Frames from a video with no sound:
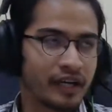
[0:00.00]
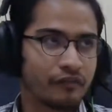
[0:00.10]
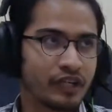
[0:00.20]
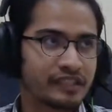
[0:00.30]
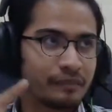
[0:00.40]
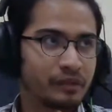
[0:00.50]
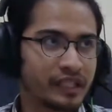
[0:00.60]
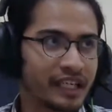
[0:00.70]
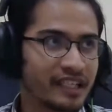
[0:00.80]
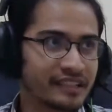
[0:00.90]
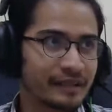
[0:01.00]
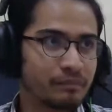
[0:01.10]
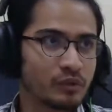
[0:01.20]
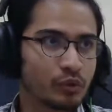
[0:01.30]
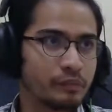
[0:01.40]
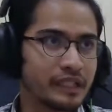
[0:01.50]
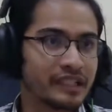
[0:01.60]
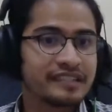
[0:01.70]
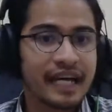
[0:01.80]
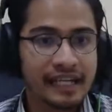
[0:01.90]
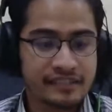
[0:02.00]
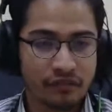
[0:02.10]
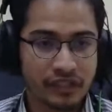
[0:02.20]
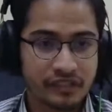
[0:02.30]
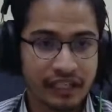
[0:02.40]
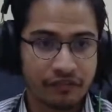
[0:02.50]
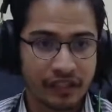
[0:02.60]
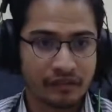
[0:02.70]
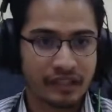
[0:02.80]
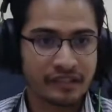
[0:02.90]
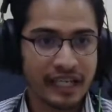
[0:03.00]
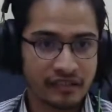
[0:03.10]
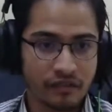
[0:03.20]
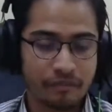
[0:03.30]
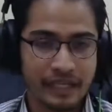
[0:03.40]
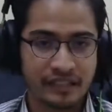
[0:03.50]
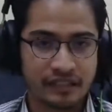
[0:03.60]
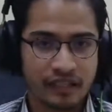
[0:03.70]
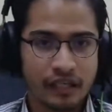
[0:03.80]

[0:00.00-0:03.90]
For example, another example would be the size of the traffic, the size of the packet.